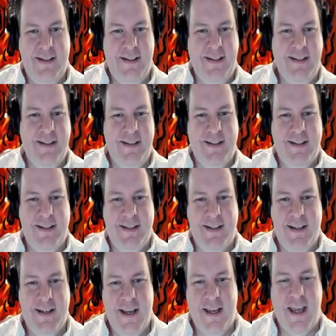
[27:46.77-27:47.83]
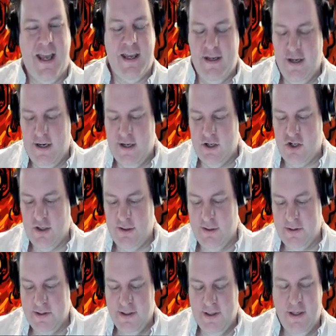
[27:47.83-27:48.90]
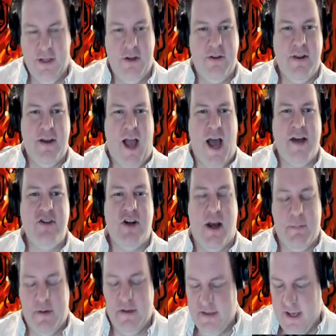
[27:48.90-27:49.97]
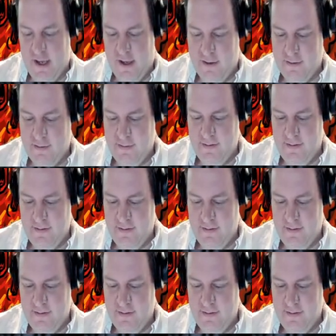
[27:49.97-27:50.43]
did. yeah, he did a shoe. You th- odd job did the hat. Odd job